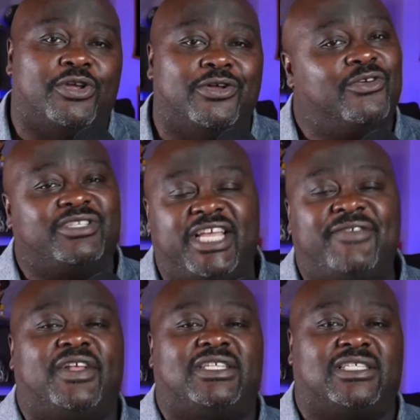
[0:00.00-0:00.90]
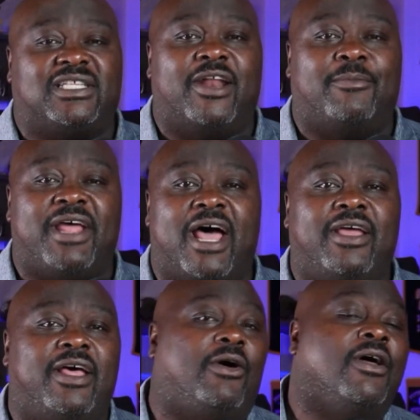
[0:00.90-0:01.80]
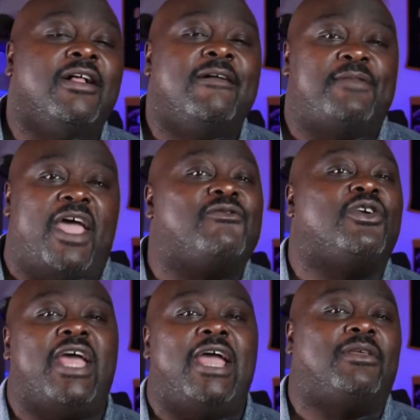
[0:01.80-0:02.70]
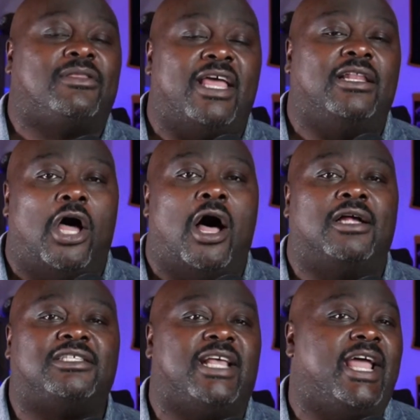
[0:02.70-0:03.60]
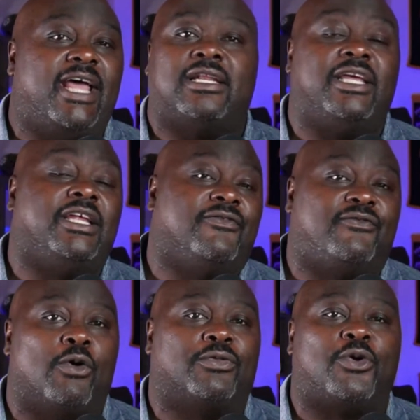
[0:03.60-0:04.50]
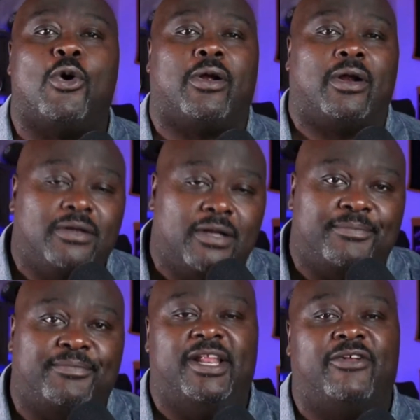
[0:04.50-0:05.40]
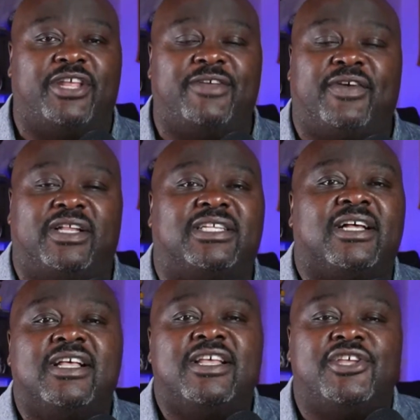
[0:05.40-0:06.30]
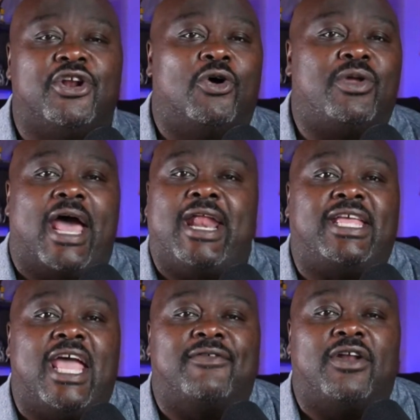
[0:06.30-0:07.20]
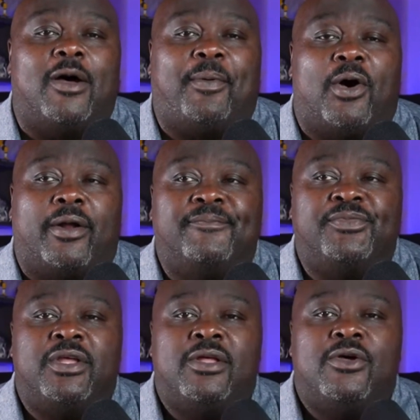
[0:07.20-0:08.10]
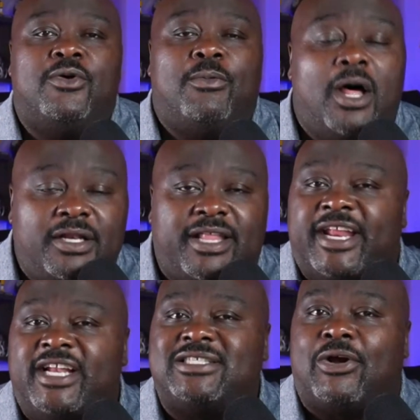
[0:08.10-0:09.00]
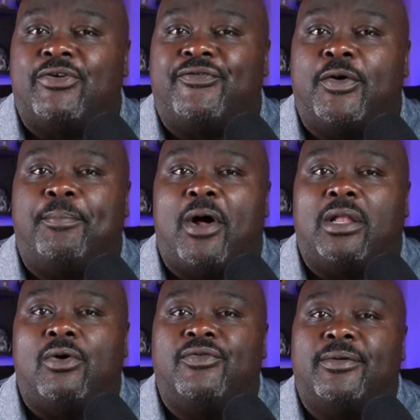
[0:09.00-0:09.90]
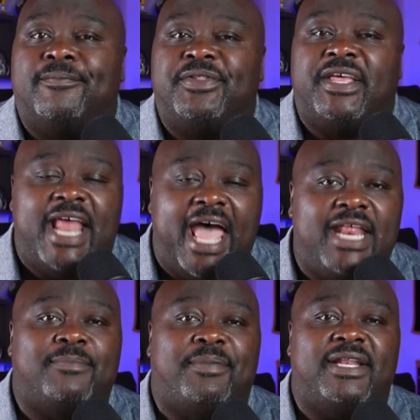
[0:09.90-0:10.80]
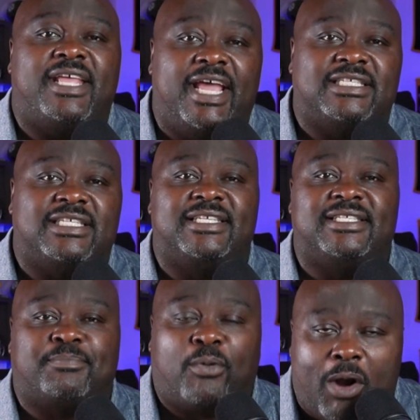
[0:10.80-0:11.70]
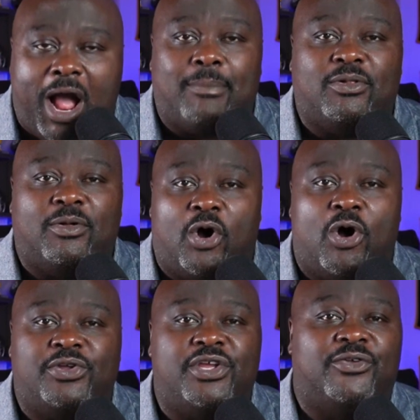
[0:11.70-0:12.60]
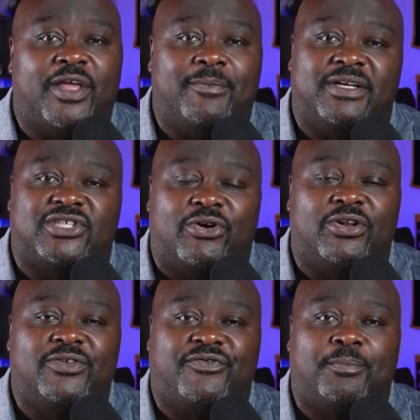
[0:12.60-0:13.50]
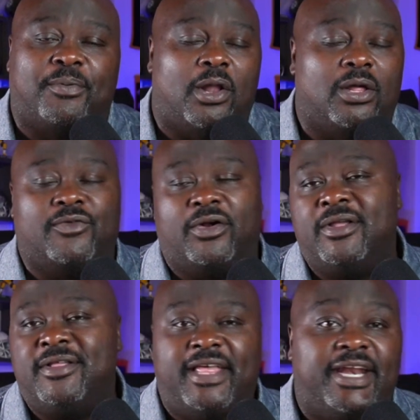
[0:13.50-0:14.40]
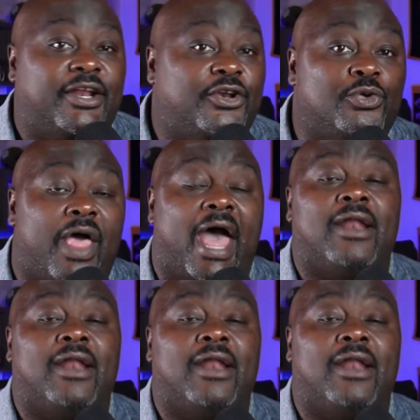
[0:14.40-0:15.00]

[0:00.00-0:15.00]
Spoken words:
Their defense has let them down. Hell, every game that they lost, they had to lead in the fourth quarter. And their defense, kind of gave it up on them. But they didn't turn the football over. And that had been Kansas's problem all year. They've been turning the football over. They didn't do that.